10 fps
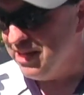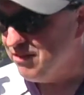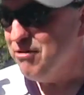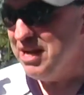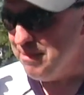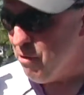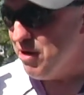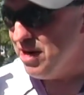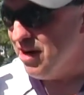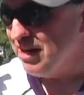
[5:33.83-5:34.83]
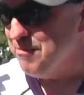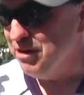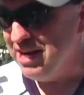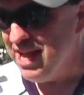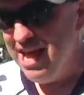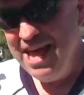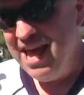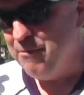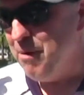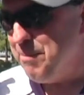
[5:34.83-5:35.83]
think is really important in our community.
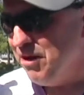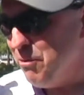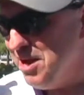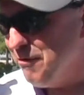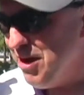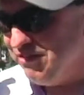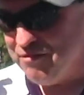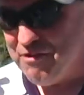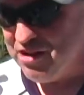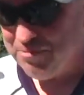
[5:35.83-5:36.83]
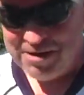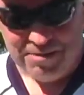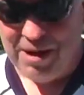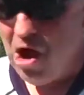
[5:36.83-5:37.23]
And what better way to raise the funds but to play